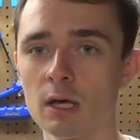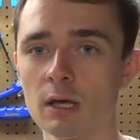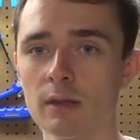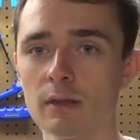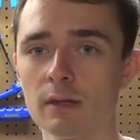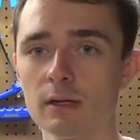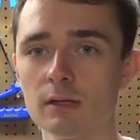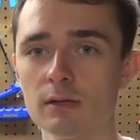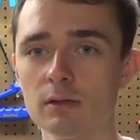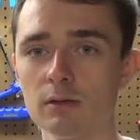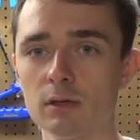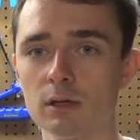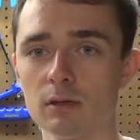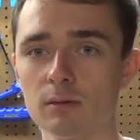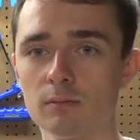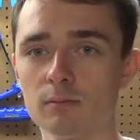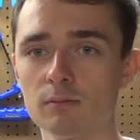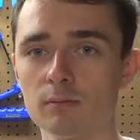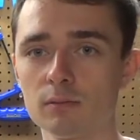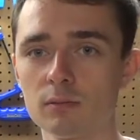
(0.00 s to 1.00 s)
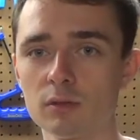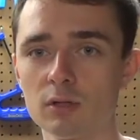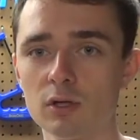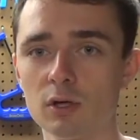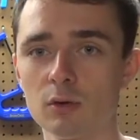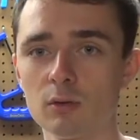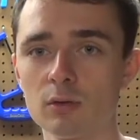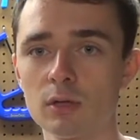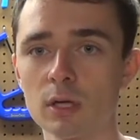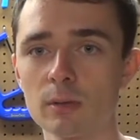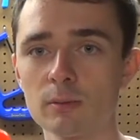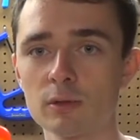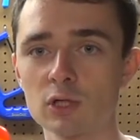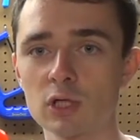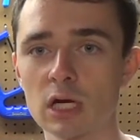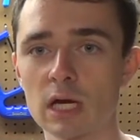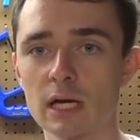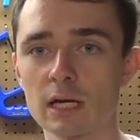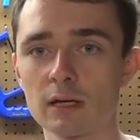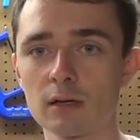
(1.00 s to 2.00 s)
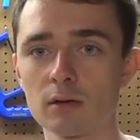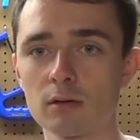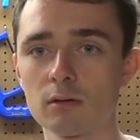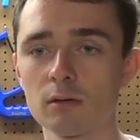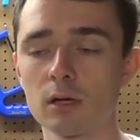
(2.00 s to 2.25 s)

And then you can, you know, double shot.